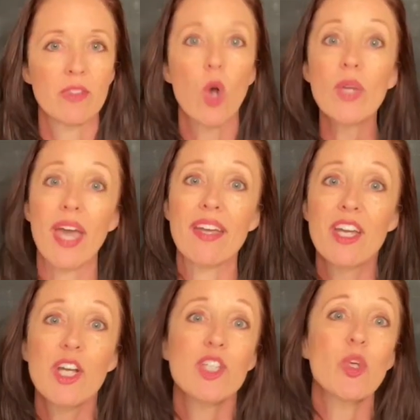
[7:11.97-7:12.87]
Okay,
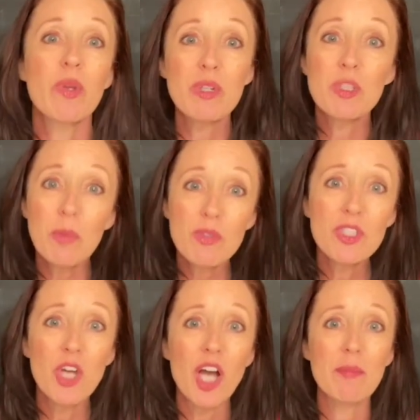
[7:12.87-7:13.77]
so we were supposed to
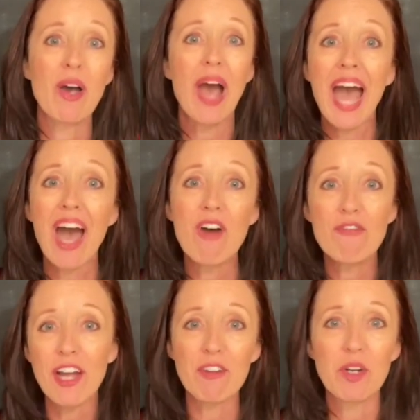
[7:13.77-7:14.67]
talk about how
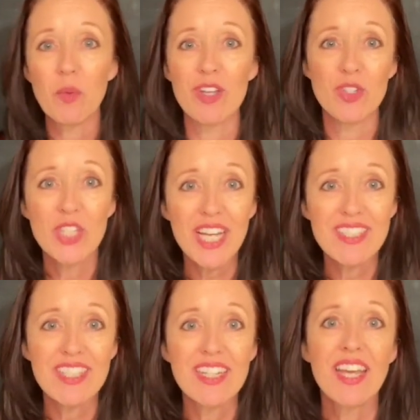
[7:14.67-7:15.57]
fire-rated walls are
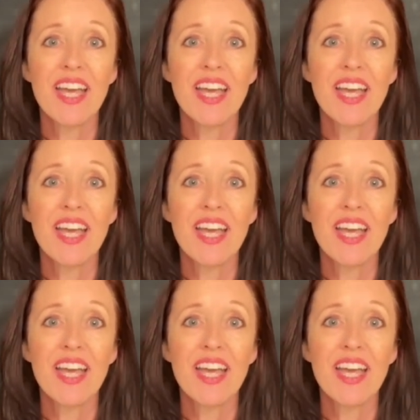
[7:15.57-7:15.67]
tested,